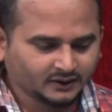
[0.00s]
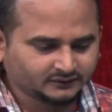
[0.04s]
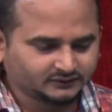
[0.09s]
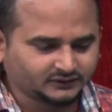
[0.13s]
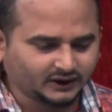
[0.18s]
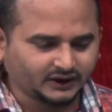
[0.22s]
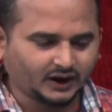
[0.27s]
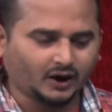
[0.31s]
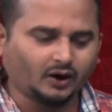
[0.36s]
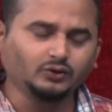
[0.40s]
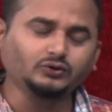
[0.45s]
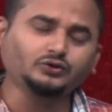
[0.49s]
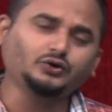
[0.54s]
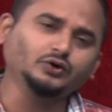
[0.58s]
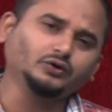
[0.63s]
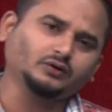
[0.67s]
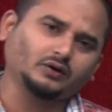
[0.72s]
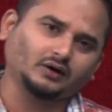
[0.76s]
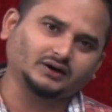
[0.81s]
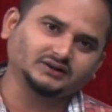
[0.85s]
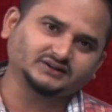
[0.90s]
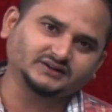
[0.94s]
Then how to
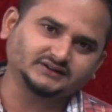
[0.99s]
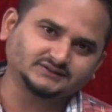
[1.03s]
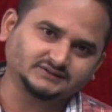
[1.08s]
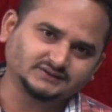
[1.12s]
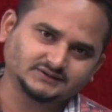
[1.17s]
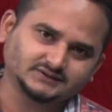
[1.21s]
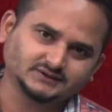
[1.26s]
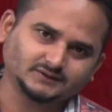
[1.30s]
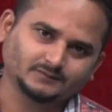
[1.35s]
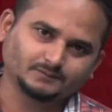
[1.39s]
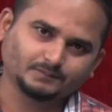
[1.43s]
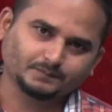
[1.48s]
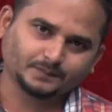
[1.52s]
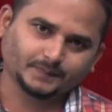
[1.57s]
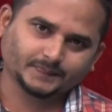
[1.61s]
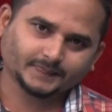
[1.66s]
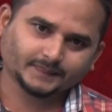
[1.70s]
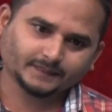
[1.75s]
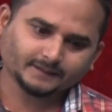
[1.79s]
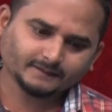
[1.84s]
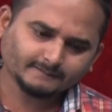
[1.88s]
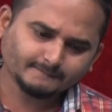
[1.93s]
call this?
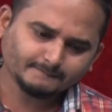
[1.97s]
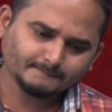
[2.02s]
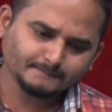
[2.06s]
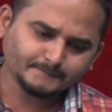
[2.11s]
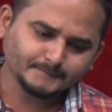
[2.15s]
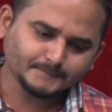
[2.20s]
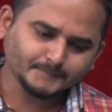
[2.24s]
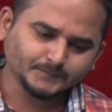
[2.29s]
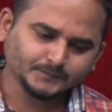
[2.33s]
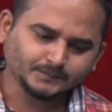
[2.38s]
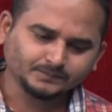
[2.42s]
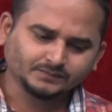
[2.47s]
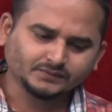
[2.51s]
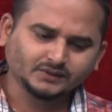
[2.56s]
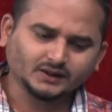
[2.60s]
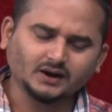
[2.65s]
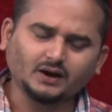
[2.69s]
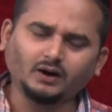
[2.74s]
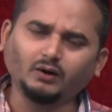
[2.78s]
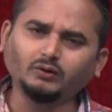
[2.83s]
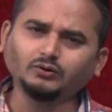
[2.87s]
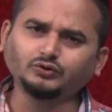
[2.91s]

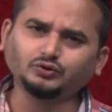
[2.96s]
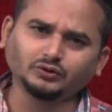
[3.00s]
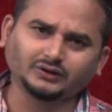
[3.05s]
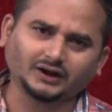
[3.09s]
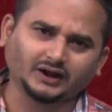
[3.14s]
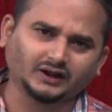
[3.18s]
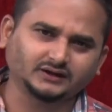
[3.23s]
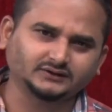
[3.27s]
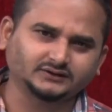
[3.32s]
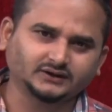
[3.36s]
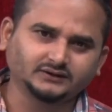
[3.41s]
How to call